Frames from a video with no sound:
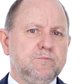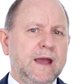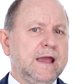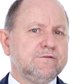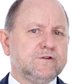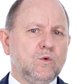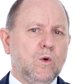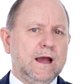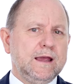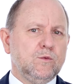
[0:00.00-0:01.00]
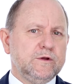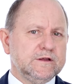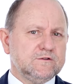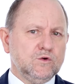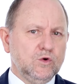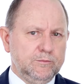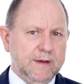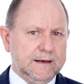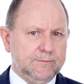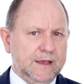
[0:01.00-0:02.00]
paved the way with its good,
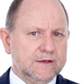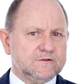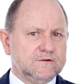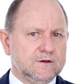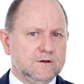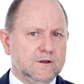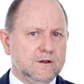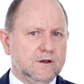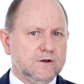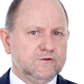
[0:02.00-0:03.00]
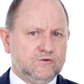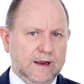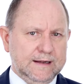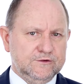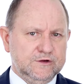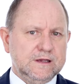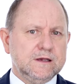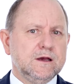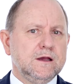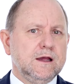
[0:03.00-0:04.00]
better, best
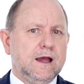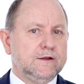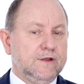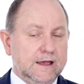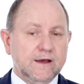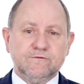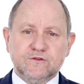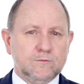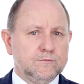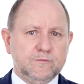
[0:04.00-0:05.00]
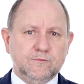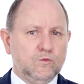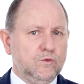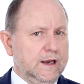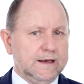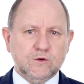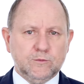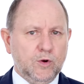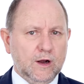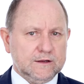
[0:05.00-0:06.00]
strategy, and they have some really
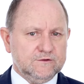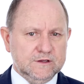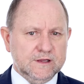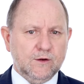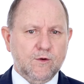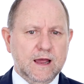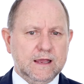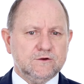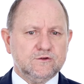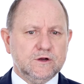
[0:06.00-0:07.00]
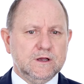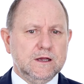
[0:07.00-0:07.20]
good products in their range.